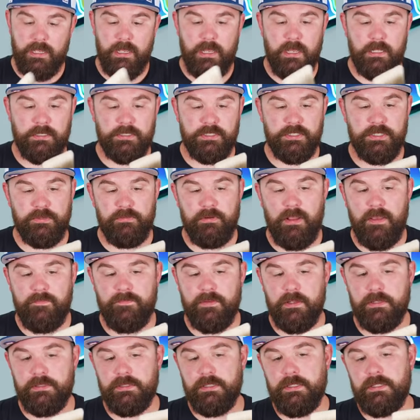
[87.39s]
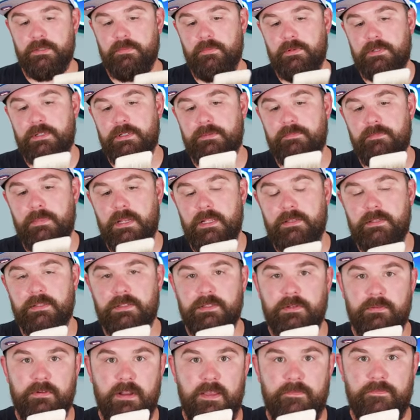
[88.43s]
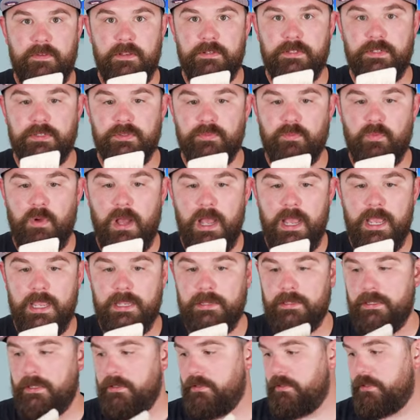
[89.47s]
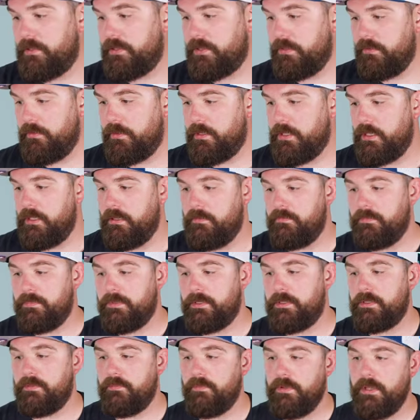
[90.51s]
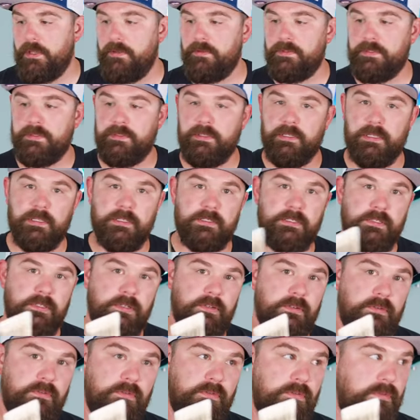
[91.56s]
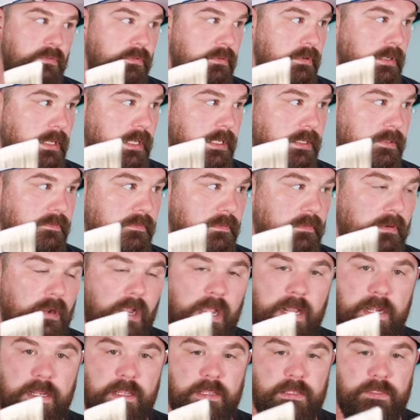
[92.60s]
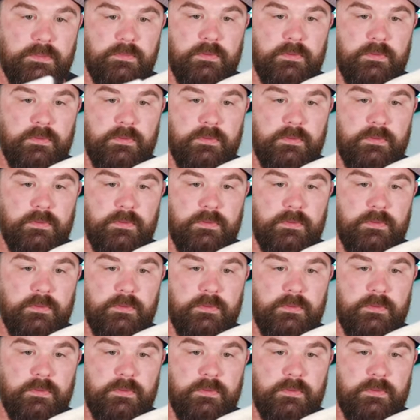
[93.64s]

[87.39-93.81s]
Uh, it's two and a half inches, which means it's two and a half inches wide. It also comes, we use the two inch variety as